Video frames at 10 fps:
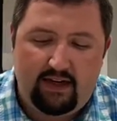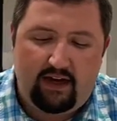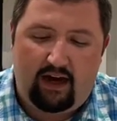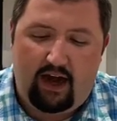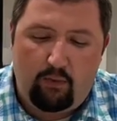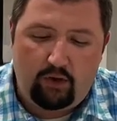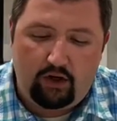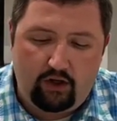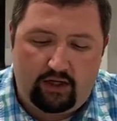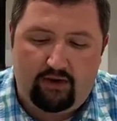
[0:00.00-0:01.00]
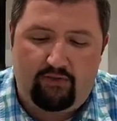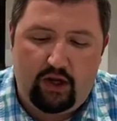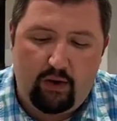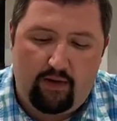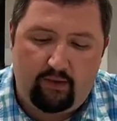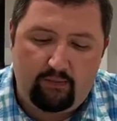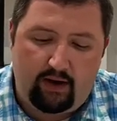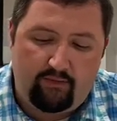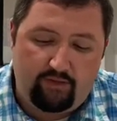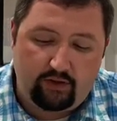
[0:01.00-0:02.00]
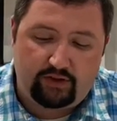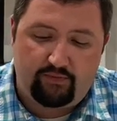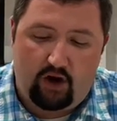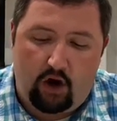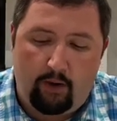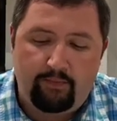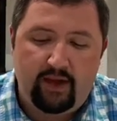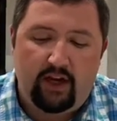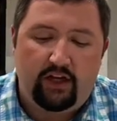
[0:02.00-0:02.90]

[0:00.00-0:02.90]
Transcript: Uh, I want to look at a few of them. Uh, first of all,